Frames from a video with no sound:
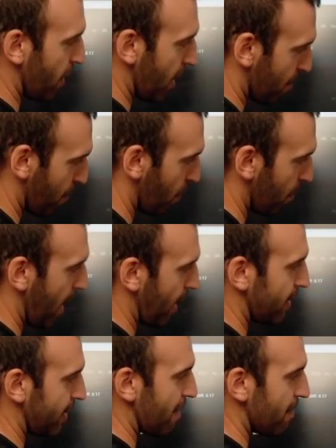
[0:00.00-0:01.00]
and then it pulled
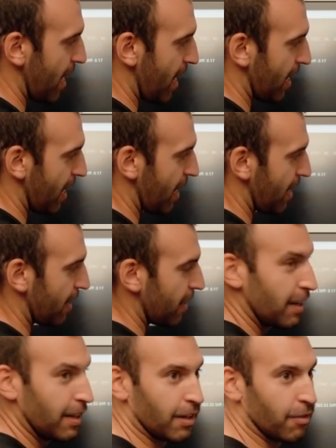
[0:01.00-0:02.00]
back same day and ended
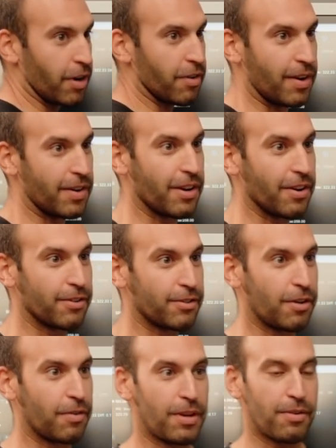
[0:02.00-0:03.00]
right around here.
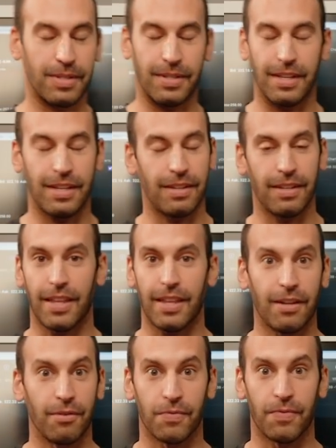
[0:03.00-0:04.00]
So there was that
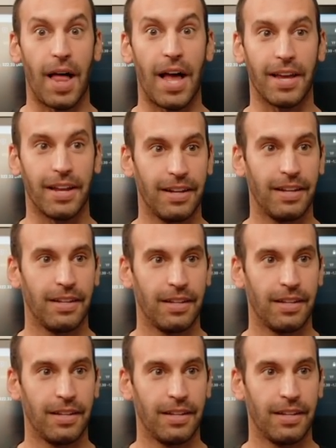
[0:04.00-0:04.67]
thing was flying. It